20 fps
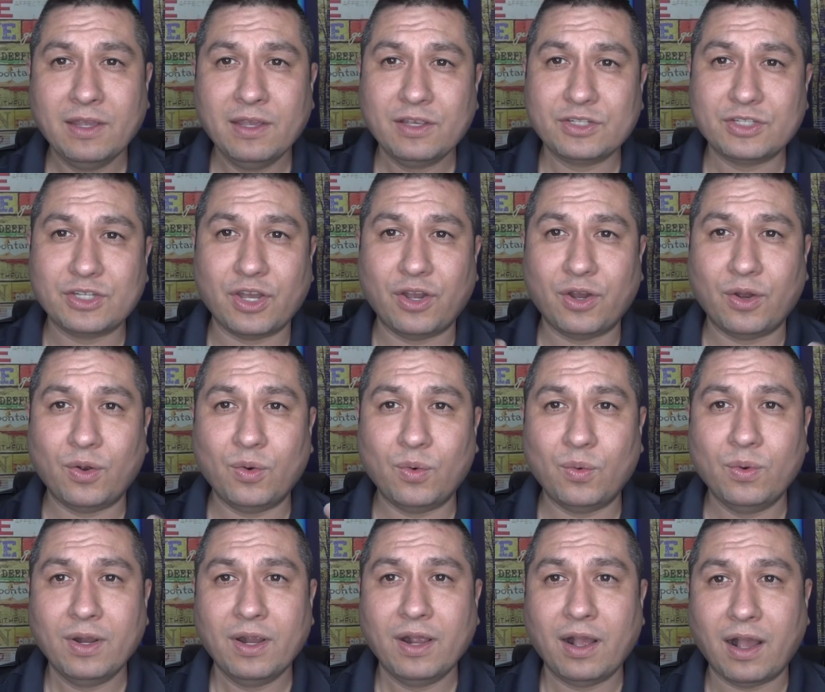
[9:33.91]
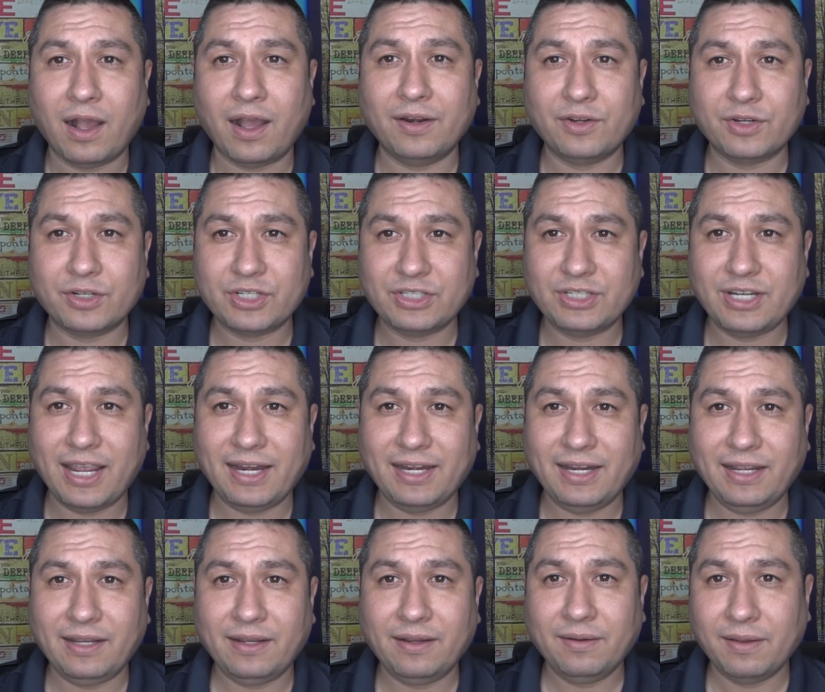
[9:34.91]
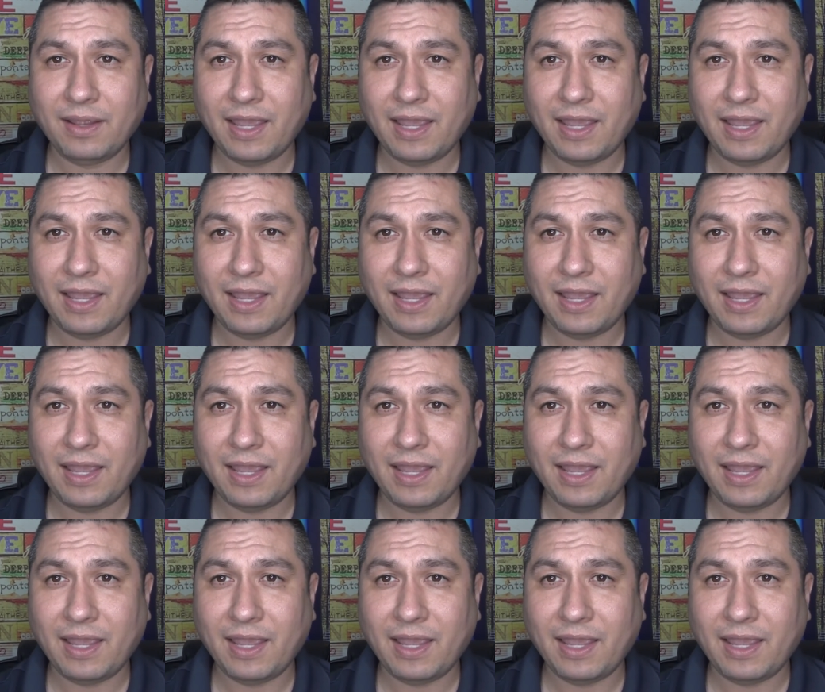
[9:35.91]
So understanding,